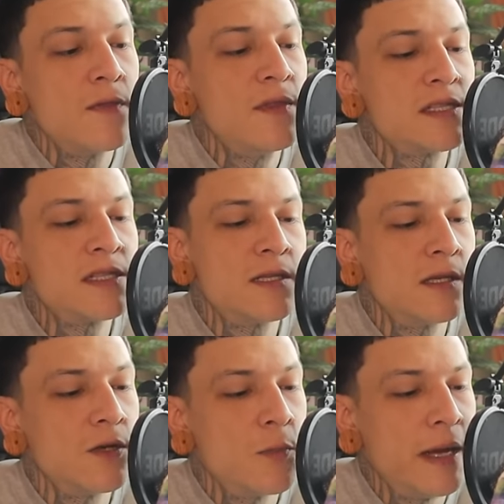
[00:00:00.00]
This is the
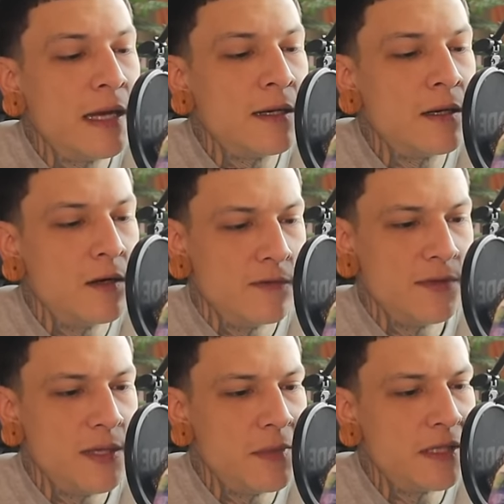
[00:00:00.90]
domain of
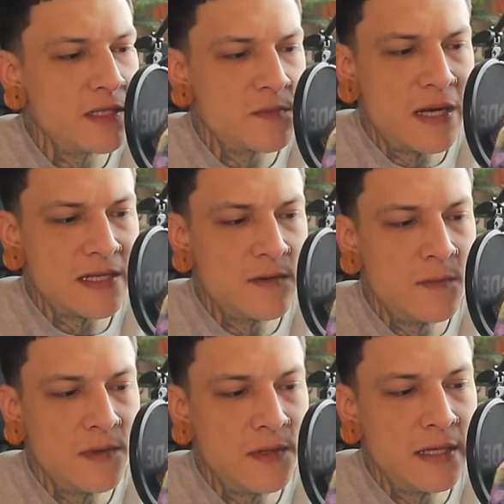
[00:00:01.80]
limitless
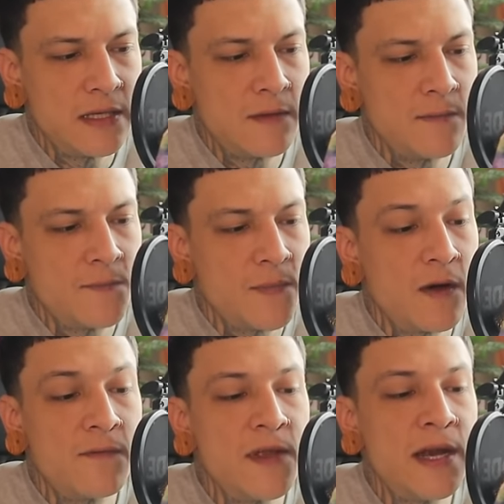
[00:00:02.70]
possibility,
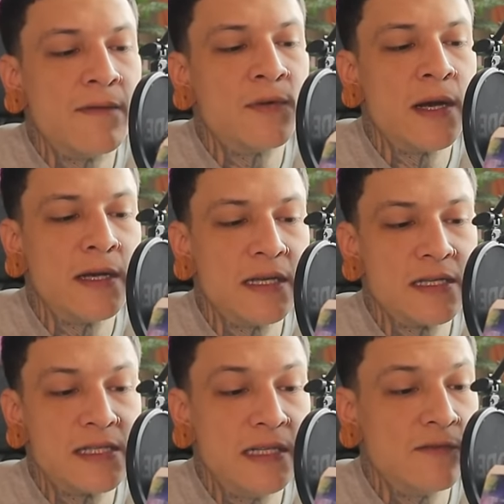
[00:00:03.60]
of the never-ending
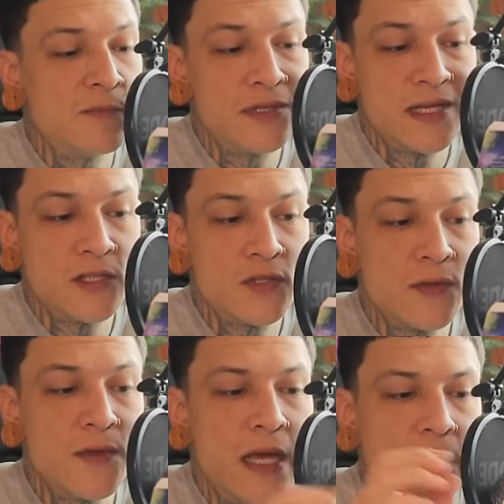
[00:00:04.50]
sea of potential
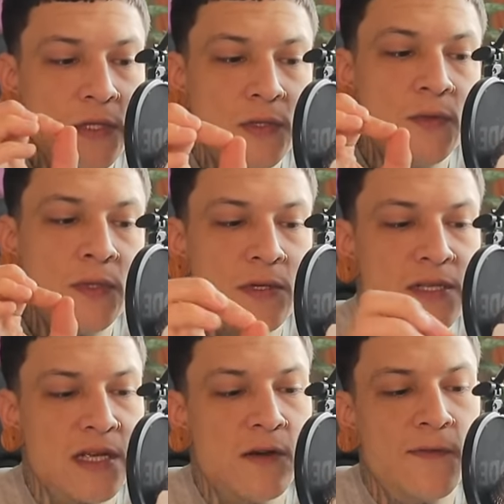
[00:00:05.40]
that you
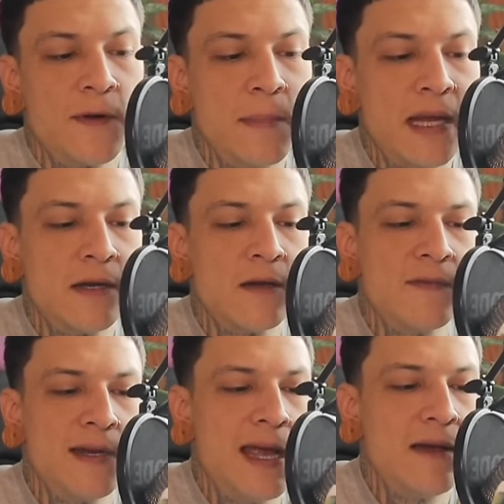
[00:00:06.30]
yourself are made of
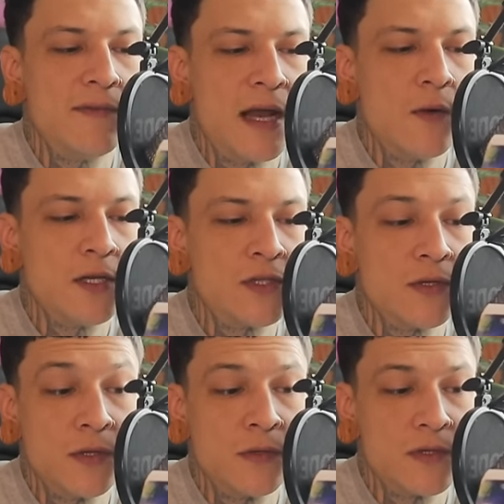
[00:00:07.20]
and have now at
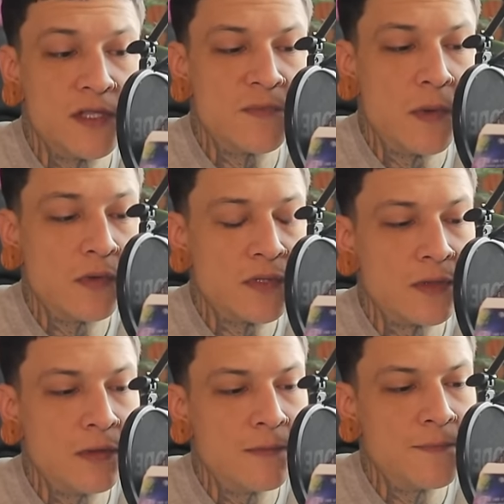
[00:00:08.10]
your
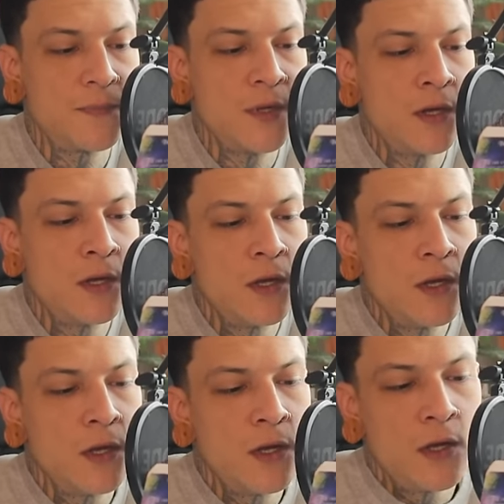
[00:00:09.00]
disposal.
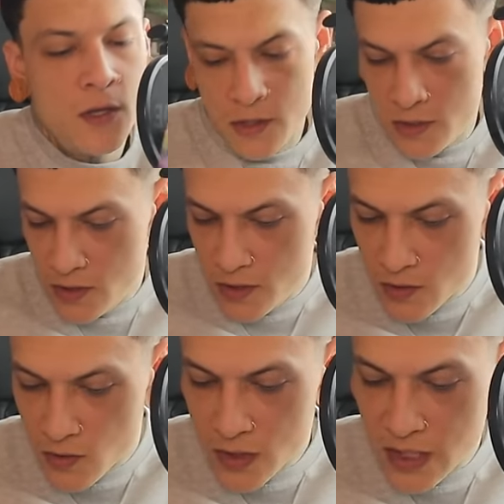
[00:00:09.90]

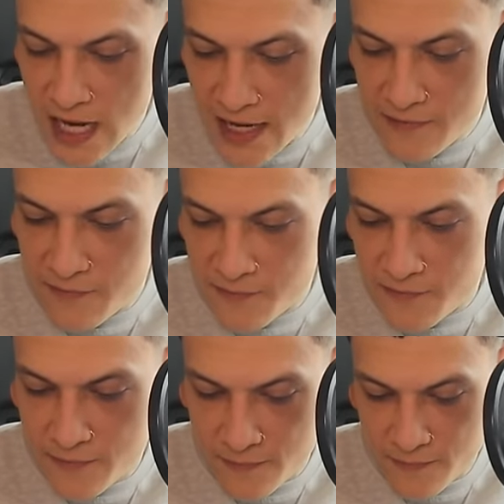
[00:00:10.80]
Your
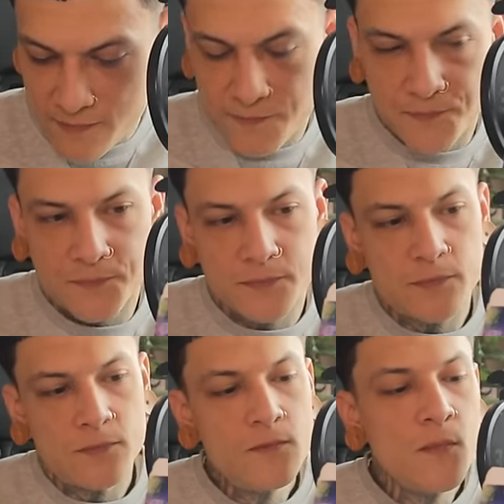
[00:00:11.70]
life
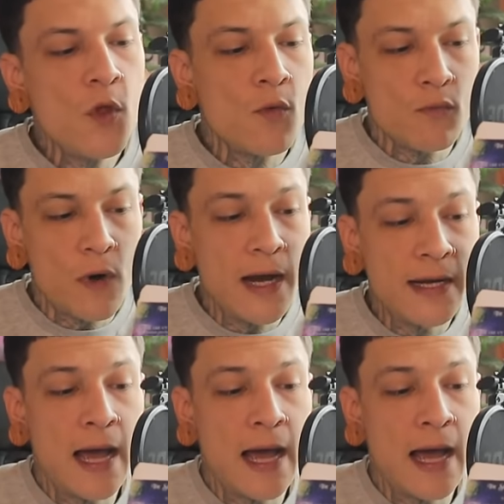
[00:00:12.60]
right